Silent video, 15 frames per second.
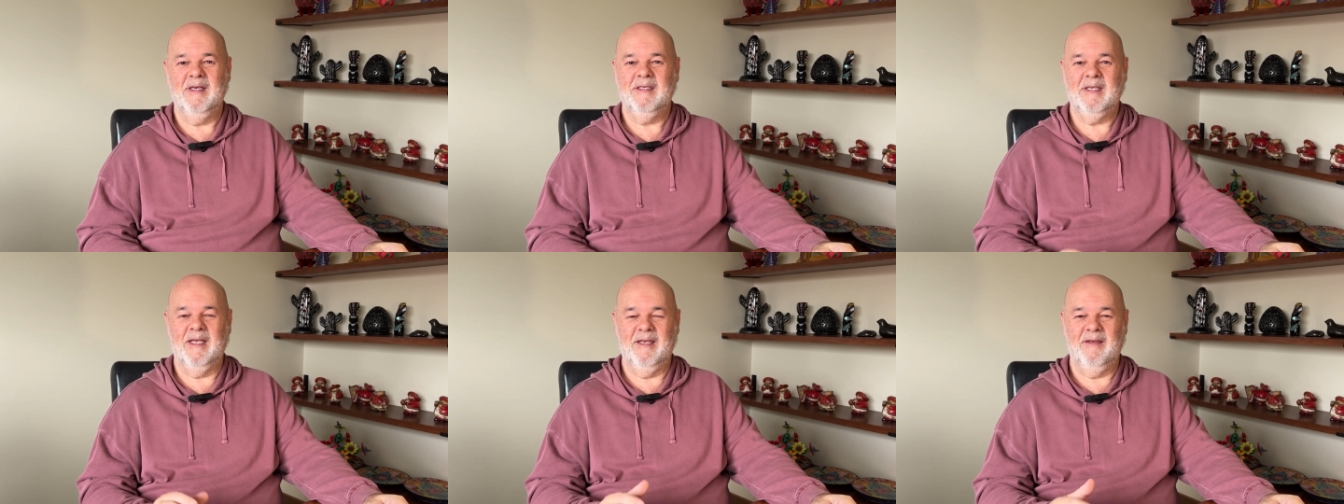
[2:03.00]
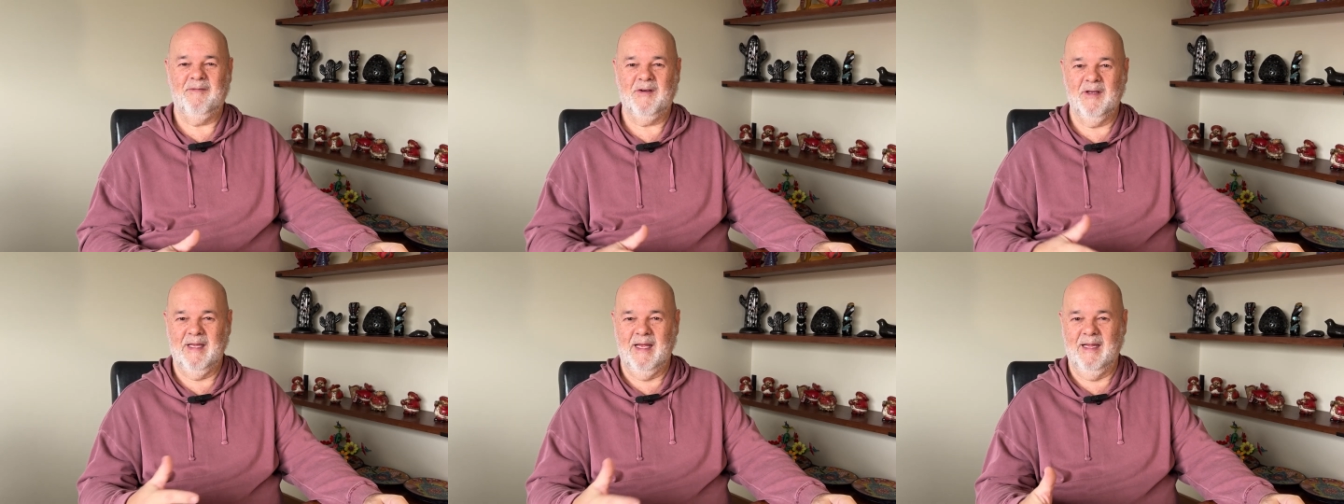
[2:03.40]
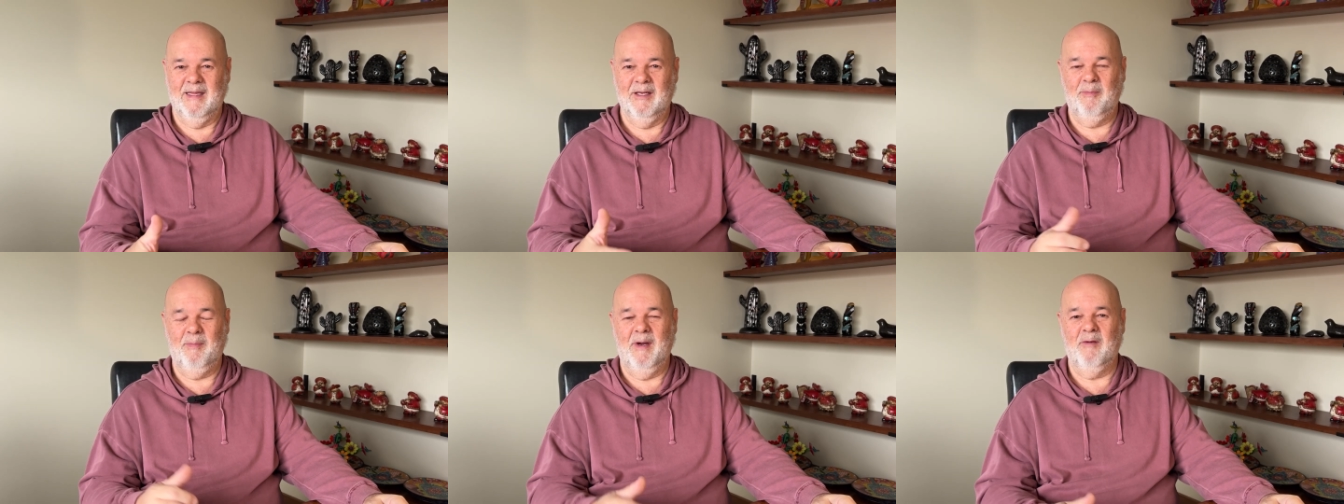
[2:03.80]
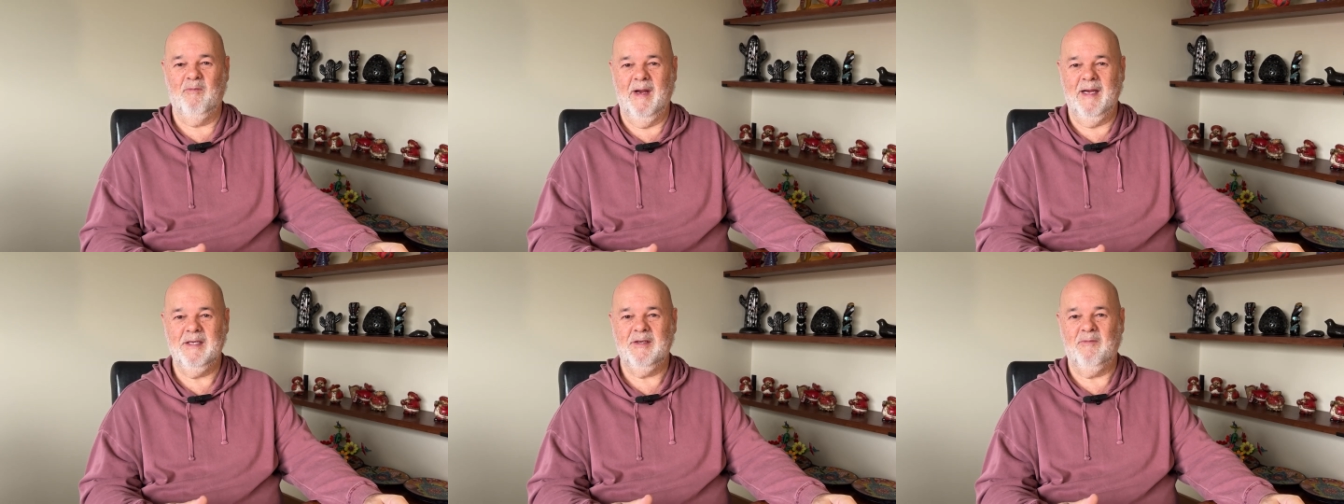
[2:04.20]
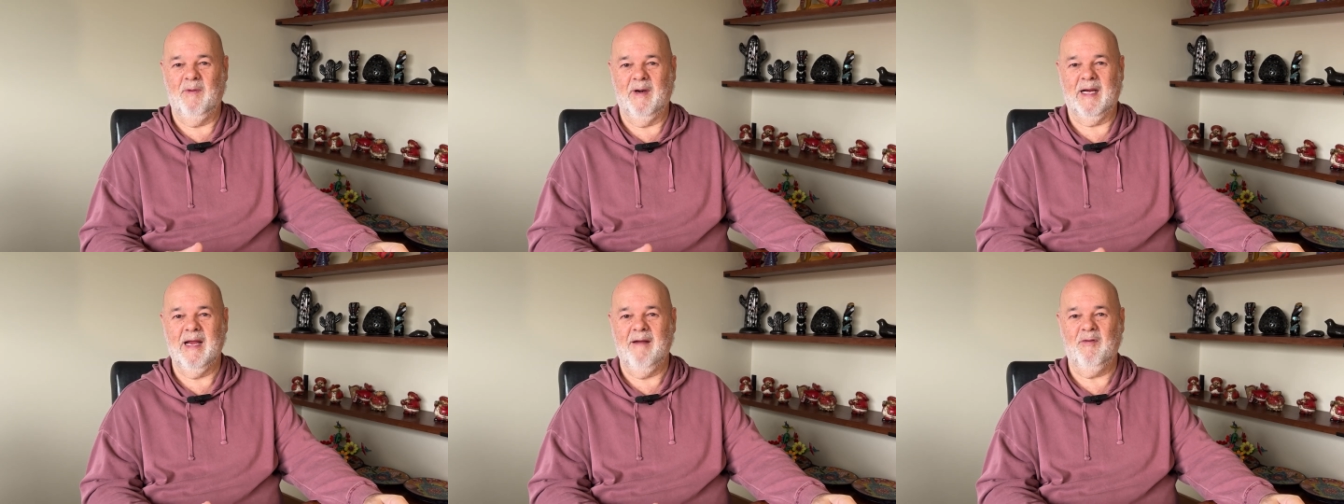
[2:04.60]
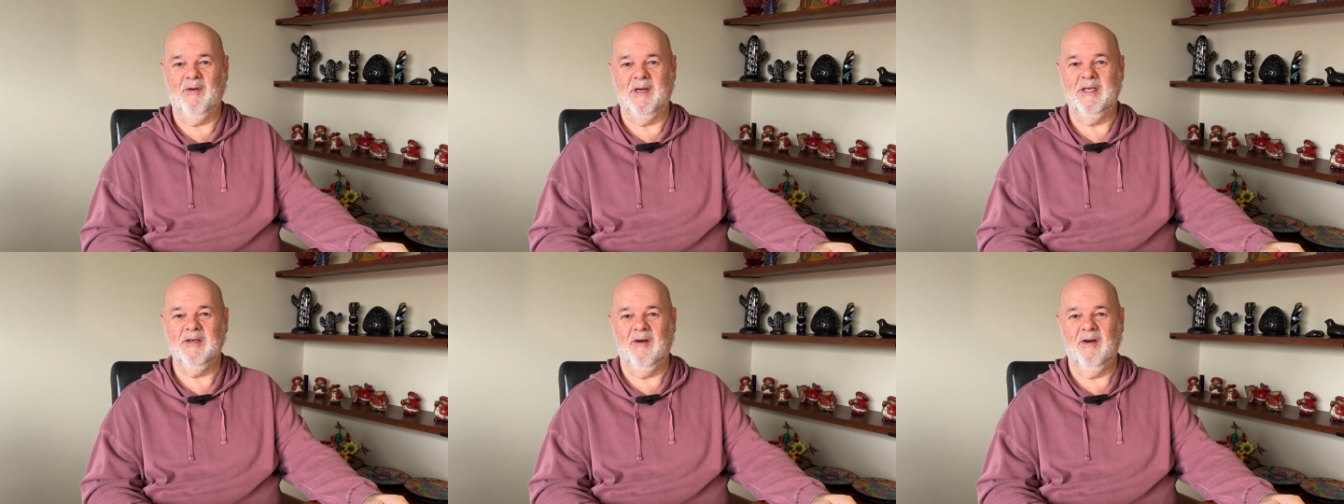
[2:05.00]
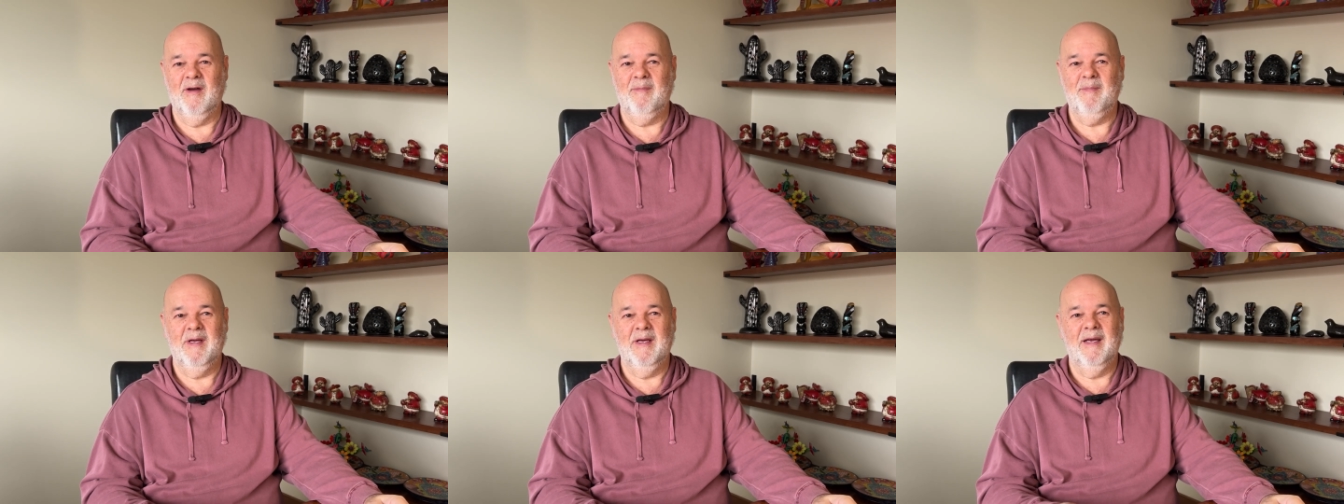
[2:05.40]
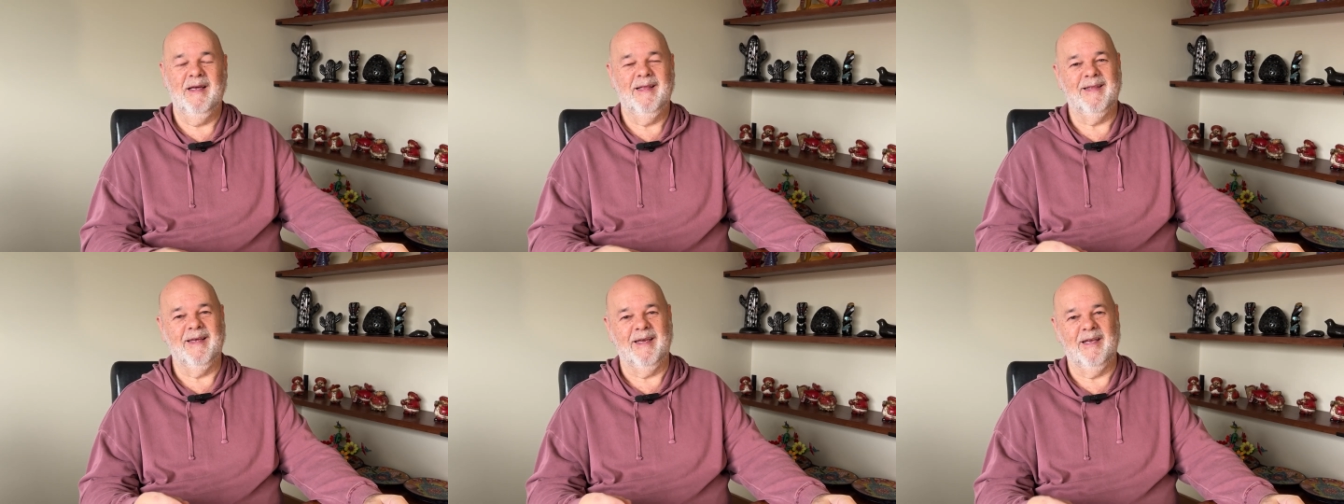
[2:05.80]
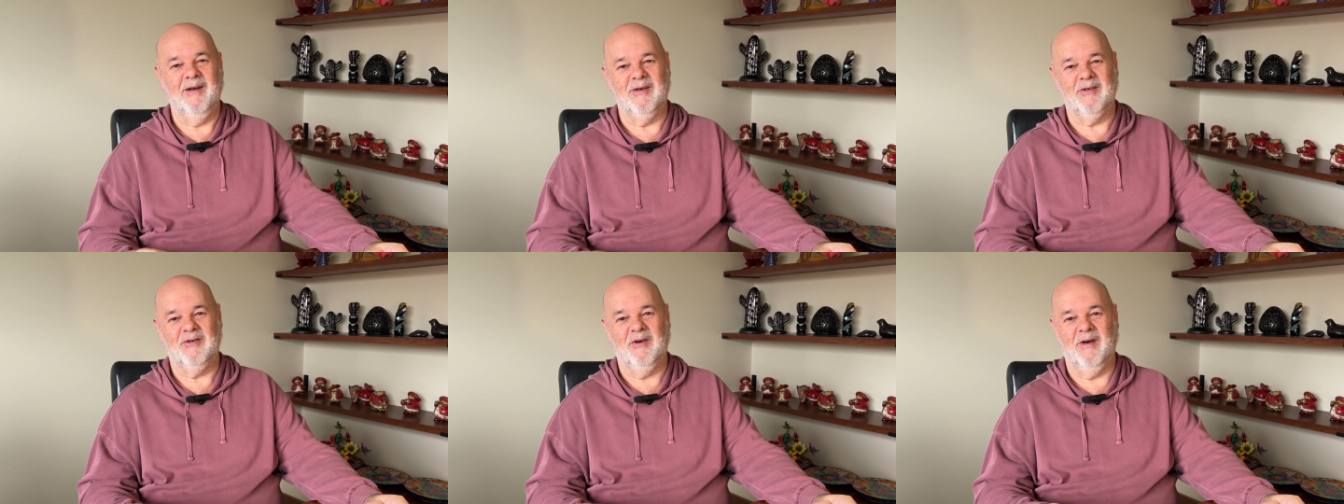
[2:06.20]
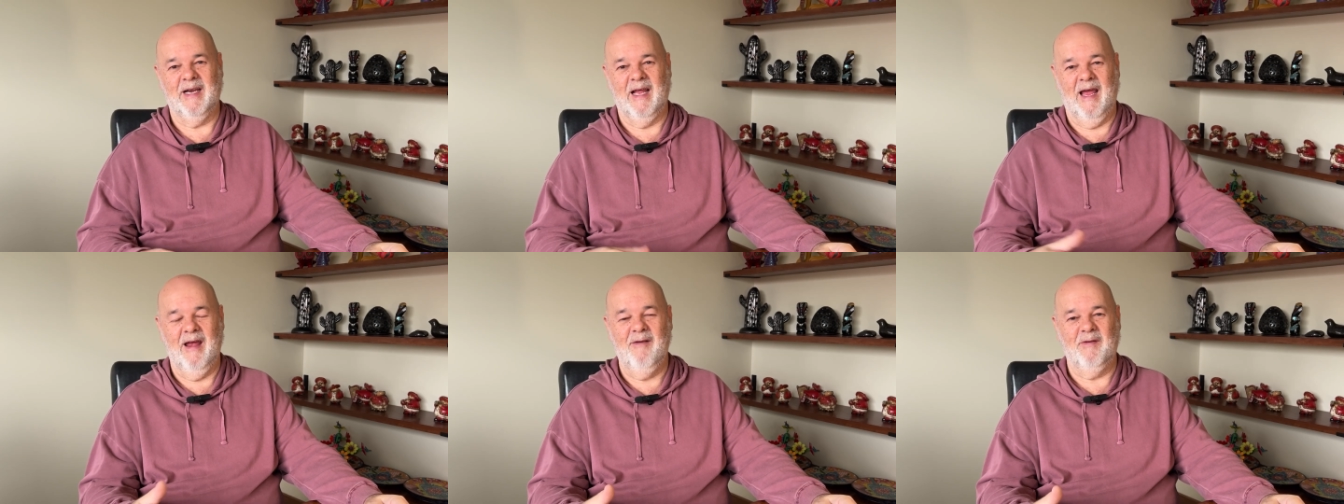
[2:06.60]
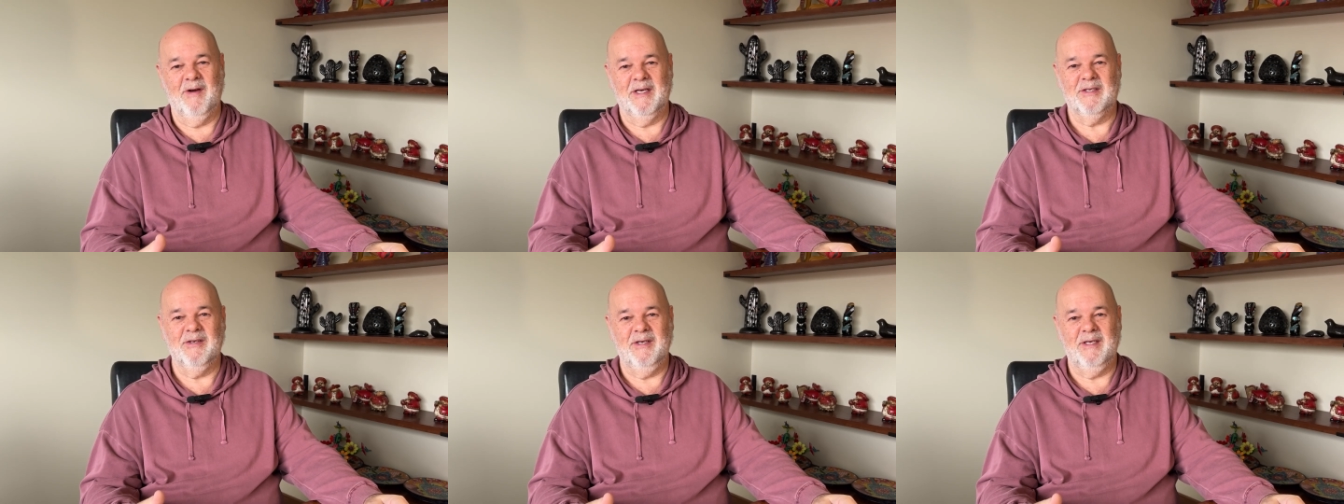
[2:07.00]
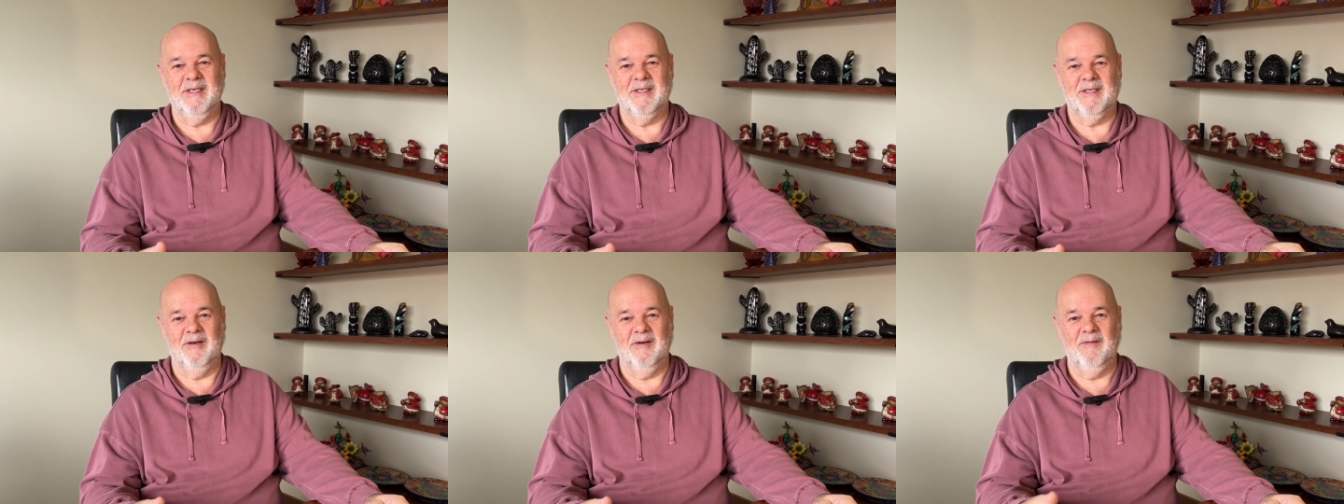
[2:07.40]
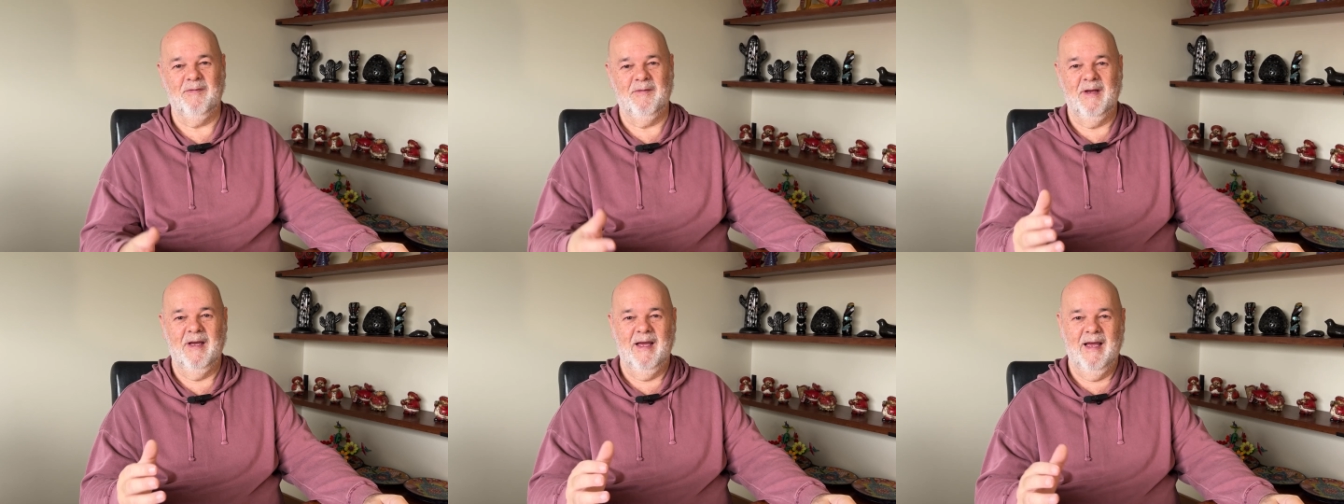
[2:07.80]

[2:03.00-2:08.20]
so that you've got that little bit of rest and recovery time, that you're not trying to overexert yourself,